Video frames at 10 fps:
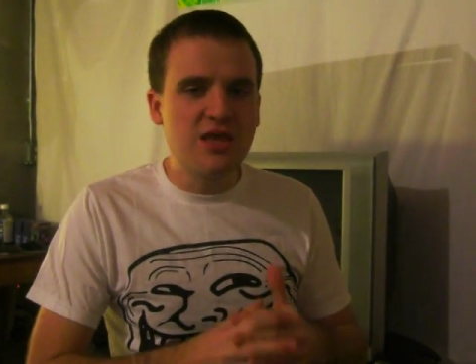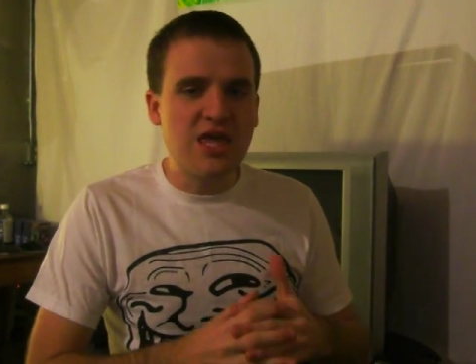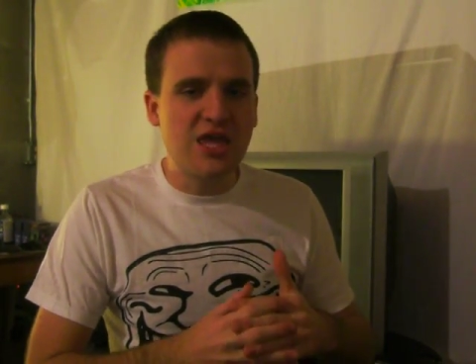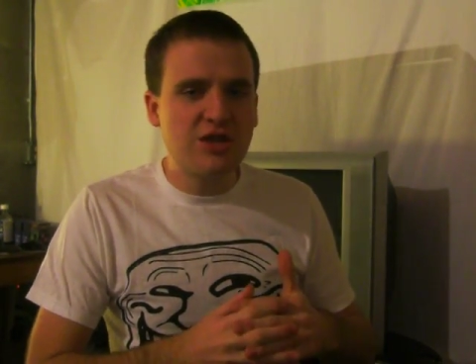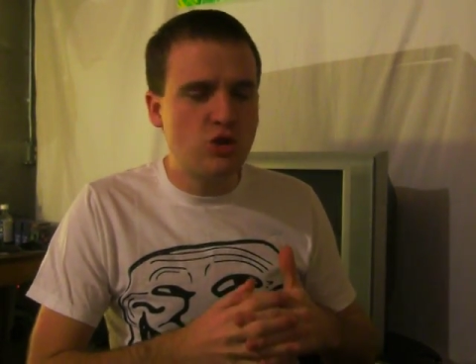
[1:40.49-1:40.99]

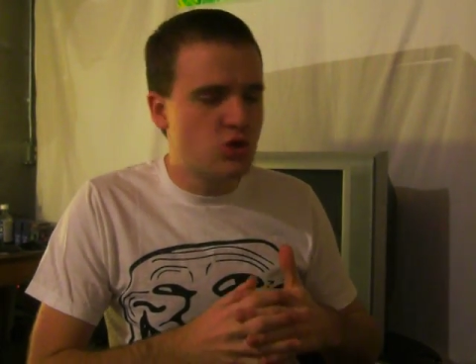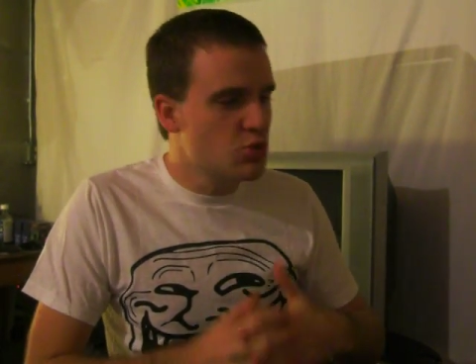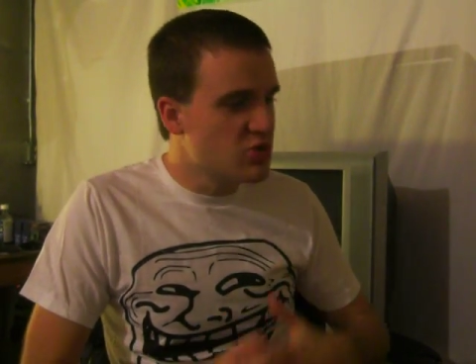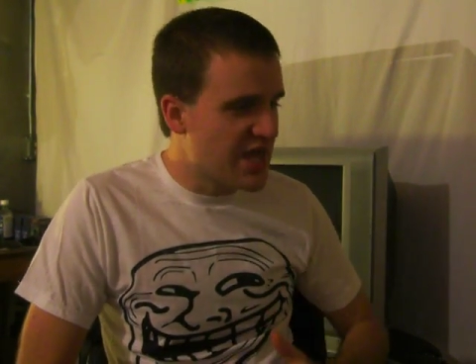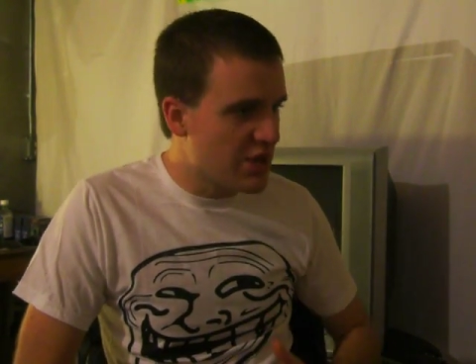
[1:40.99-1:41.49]
And
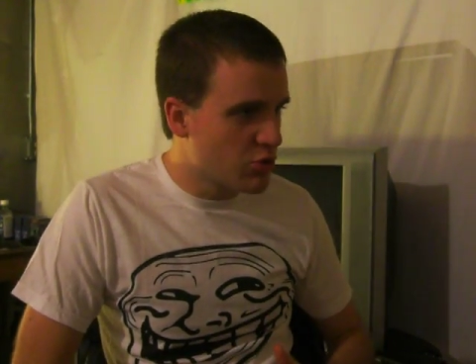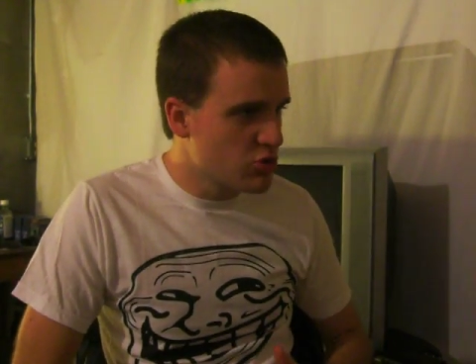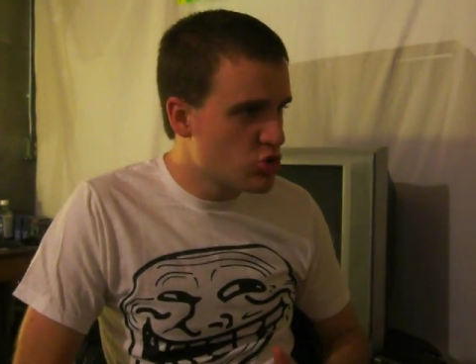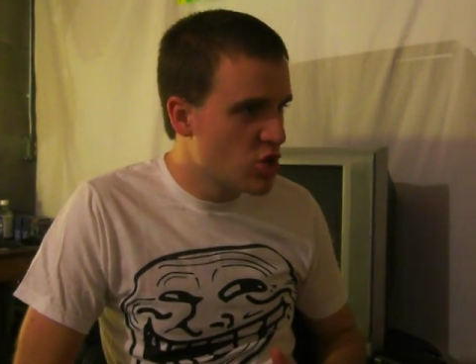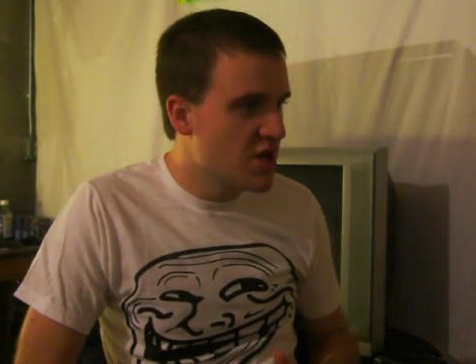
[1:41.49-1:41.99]
Newt
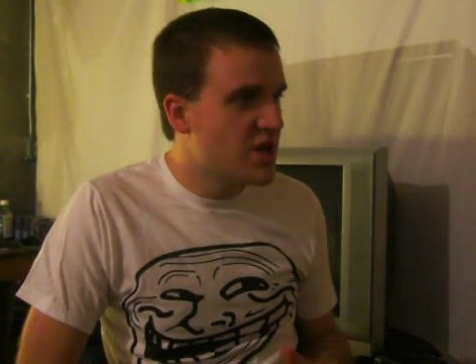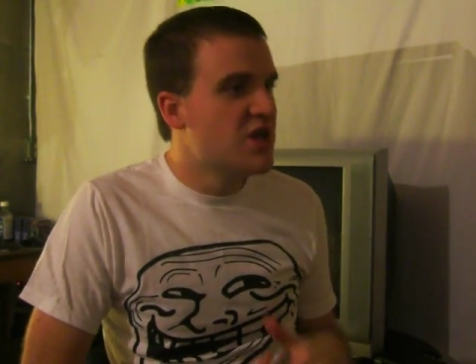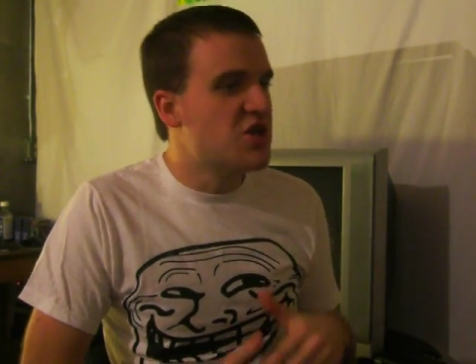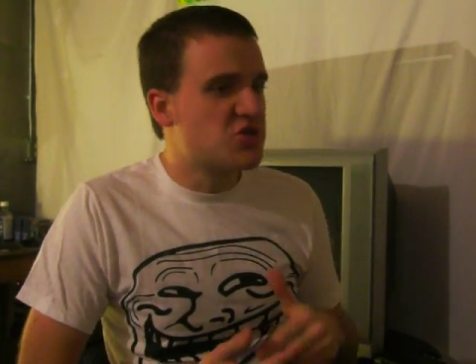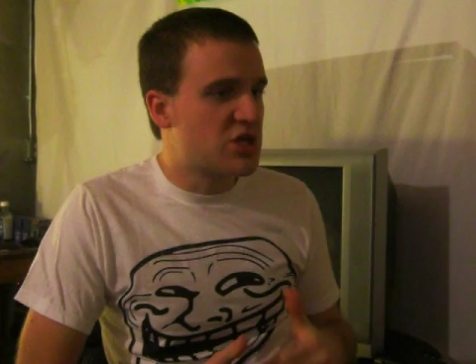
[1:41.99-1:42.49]
Gingrich
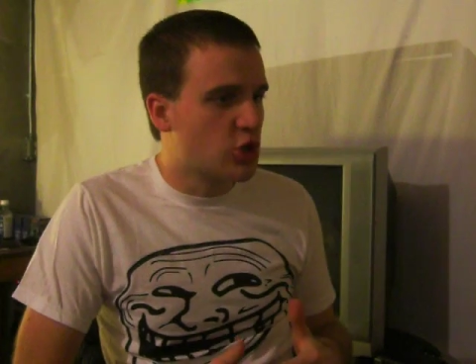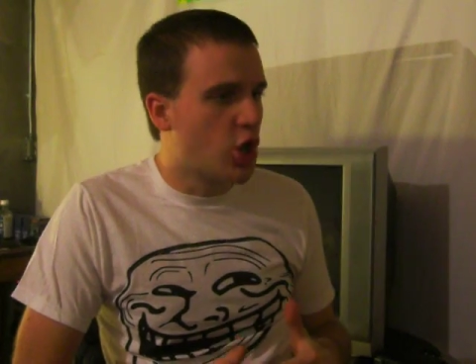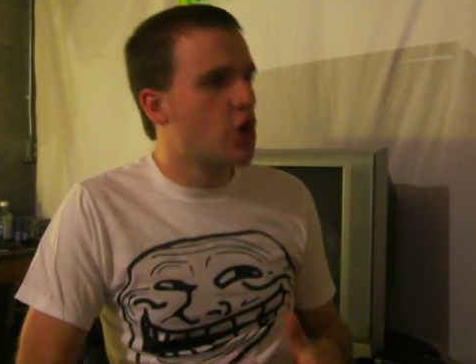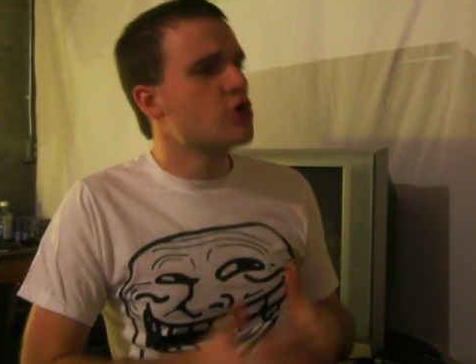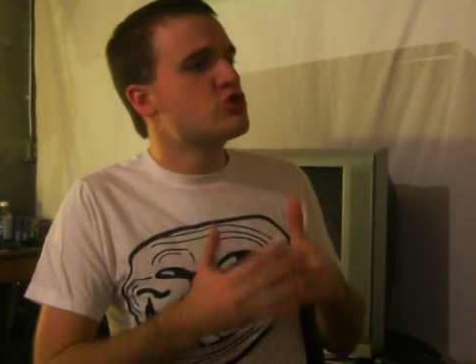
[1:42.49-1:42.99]
is a
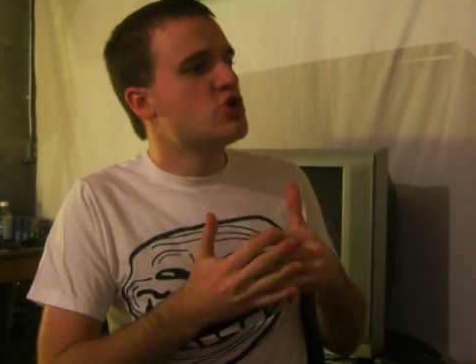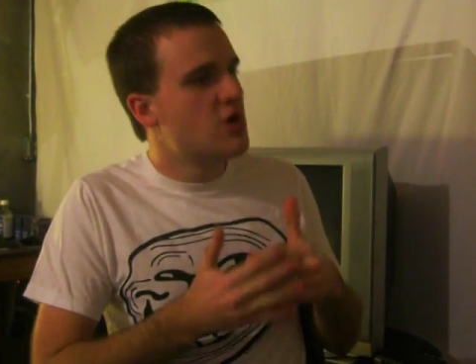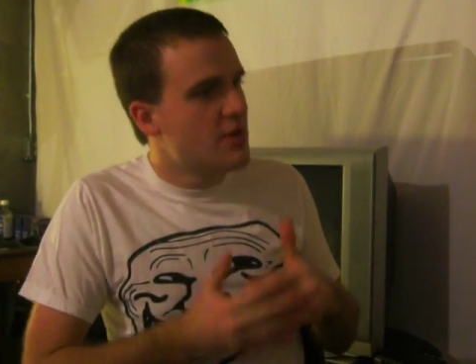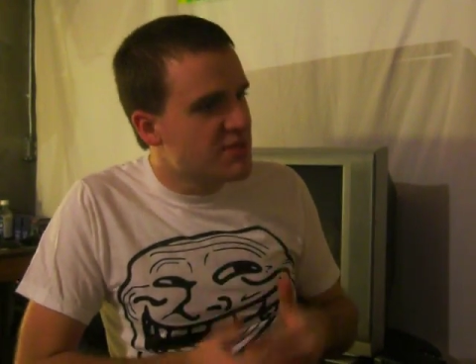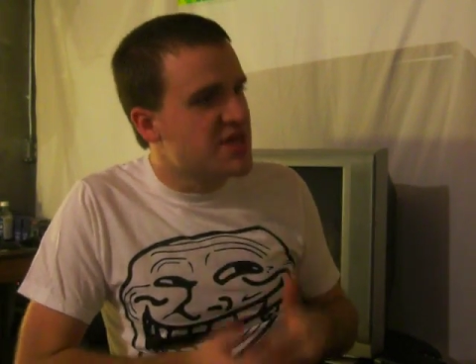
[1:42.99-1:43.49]
large
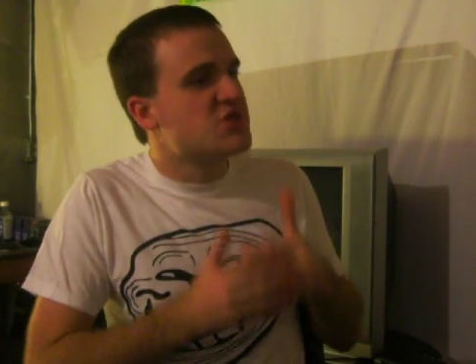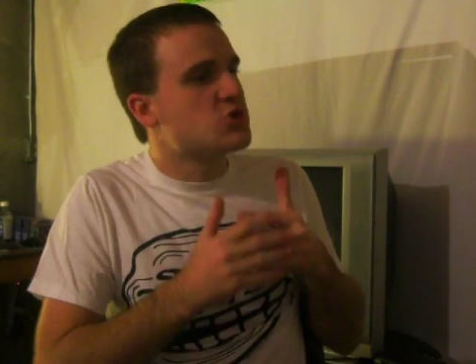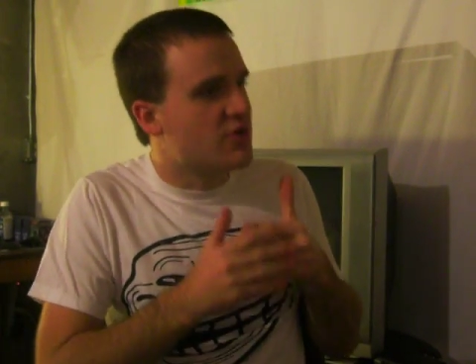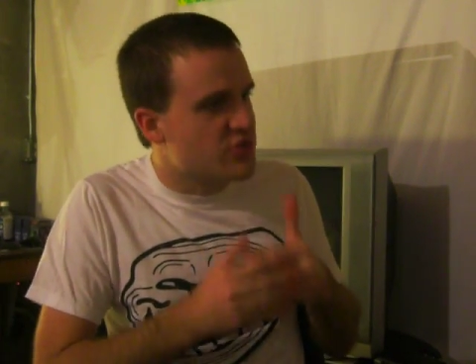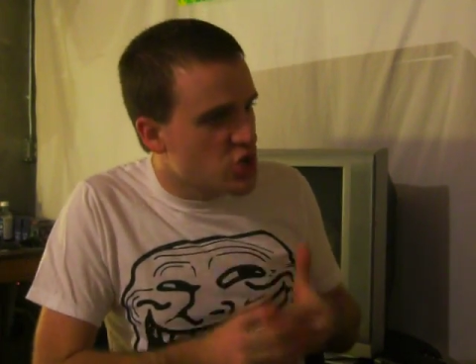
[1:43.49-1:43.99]

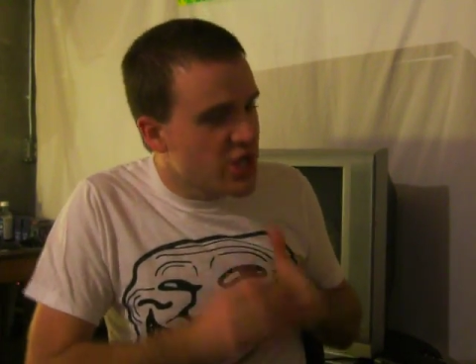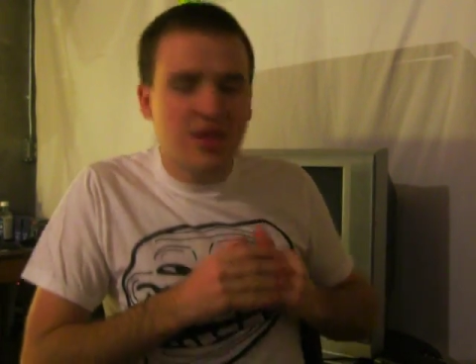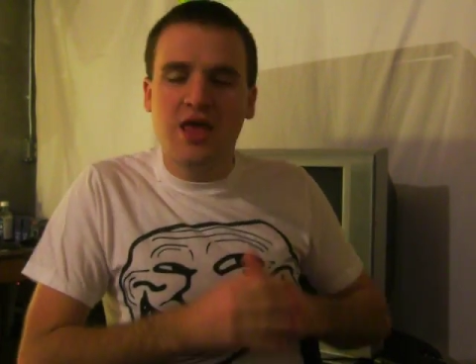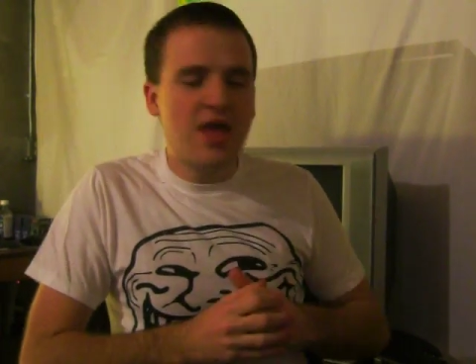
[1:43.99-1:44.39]
piece of shit.